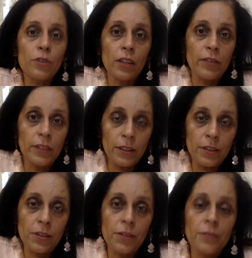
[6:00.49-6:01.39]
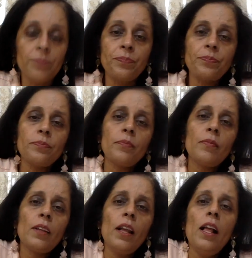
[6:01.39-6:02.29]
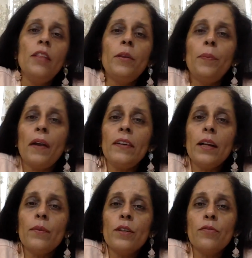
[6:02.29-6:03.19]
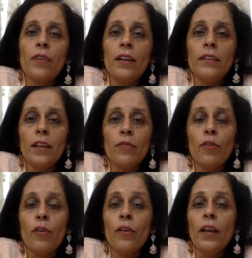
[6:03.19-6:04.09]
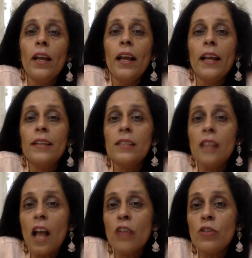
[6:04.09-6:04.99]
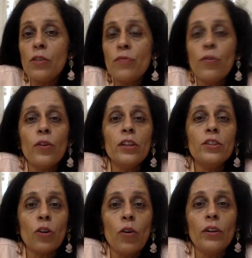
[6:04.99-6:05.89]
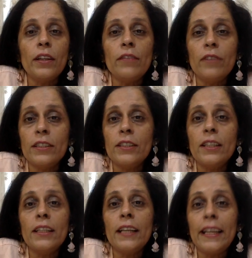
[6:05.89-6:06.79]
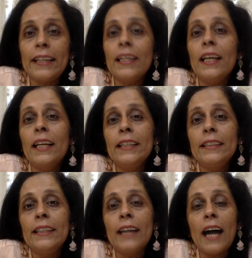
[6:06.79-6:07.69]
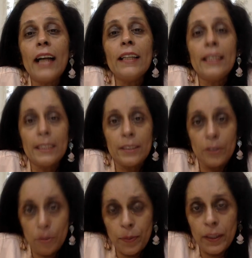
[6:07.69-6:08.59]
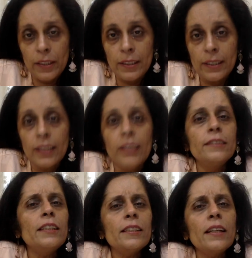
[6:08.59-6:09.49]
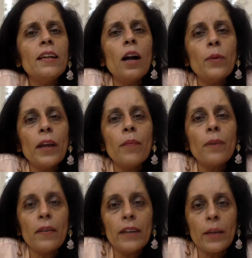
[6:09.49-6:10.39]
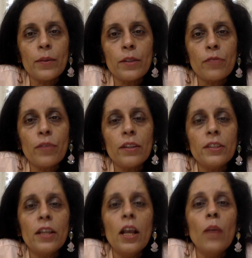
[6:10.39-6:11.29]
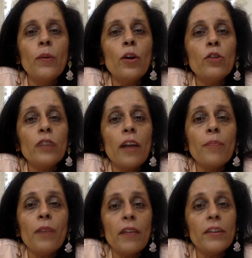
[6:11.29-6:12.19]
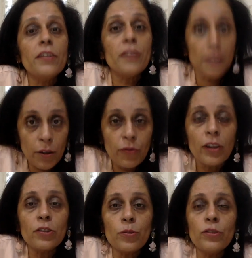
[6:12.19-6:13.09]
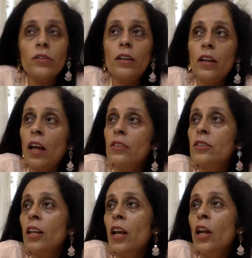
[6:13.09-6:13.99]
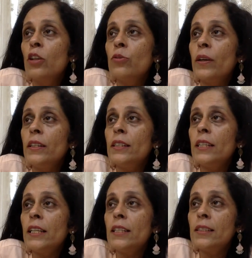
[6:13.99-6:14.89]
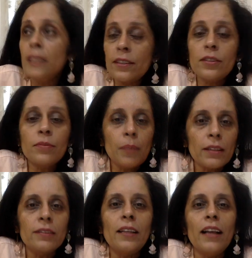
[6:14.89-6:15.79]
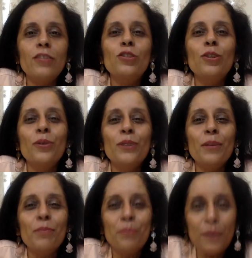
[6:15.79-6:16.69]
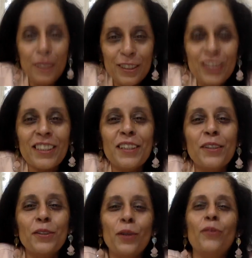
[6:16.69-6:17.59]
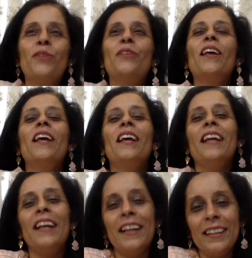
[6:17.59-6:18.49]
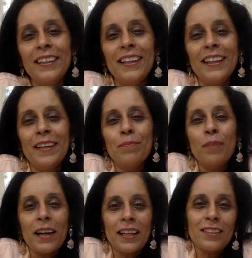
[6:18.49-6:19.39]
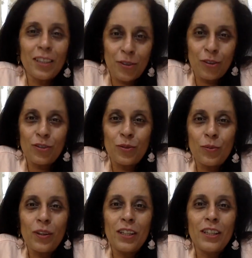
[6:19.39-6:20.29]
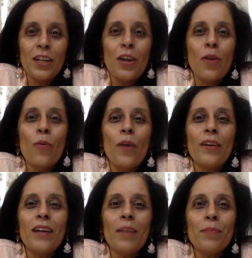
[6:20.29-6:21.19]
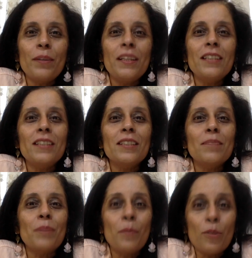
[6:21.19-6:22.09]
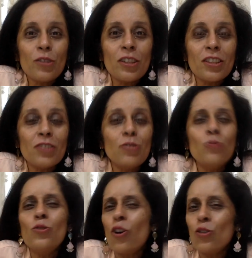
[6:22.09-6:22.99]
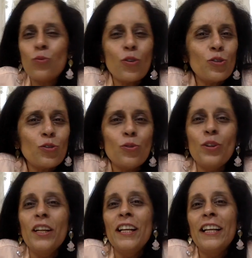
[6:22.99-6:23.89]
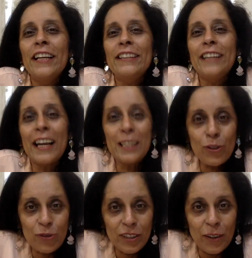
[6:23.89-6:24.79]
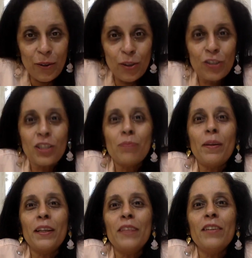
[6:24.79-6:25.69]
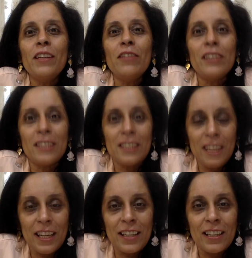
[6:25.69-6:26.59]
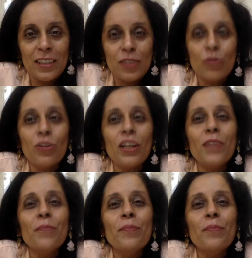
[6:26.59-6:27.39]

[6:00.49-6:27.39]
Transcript: to 7 years. The private equity fund, therefore, is largely focused on investing in the unlisted space. Just like how we have private equity funds, we also have private credit funds, which in the last 26 months has shown a burgeoning growth in markets across the world where companies, promoters do not want to dilute their ownership by giving away stake to the